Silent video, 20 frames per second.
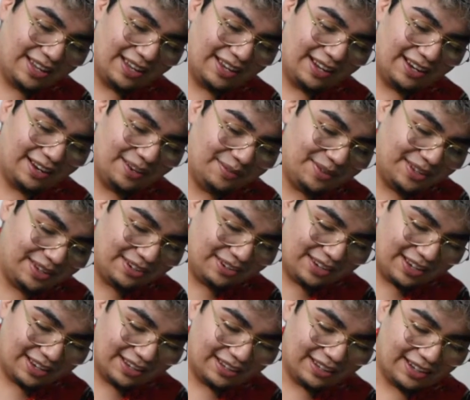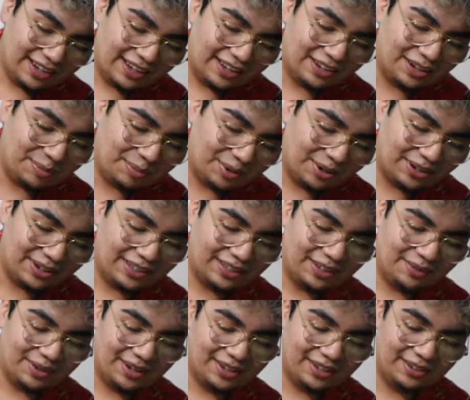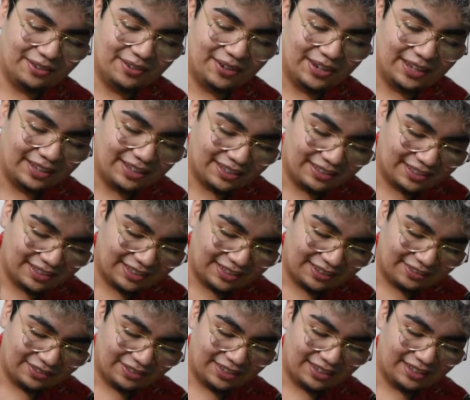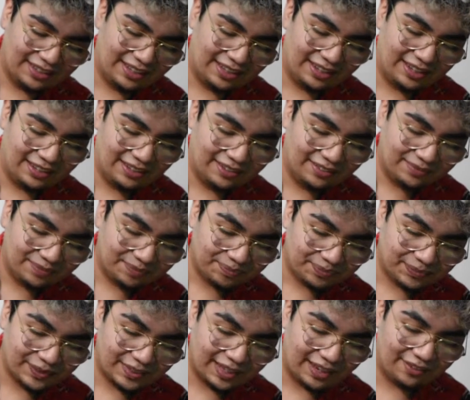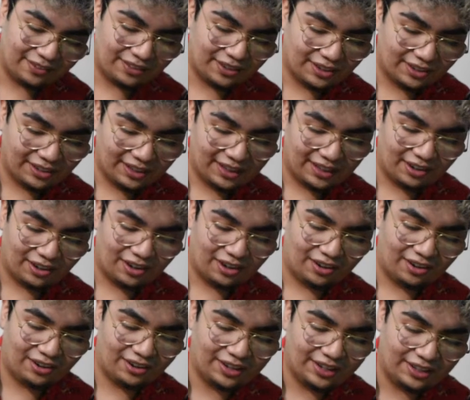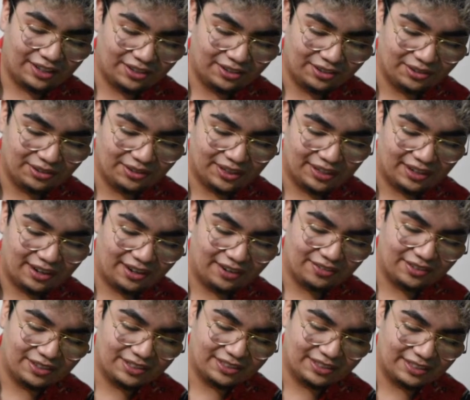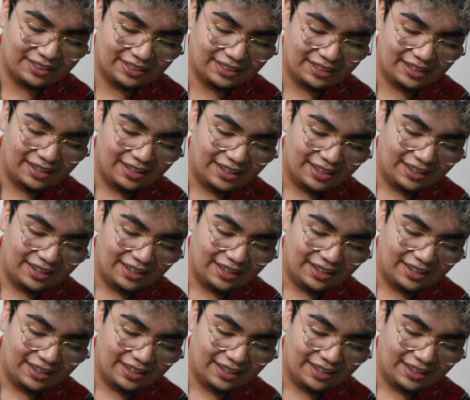And I mean, you're not going to end up hurting them anyway, because like if they're like hurting you, then obviously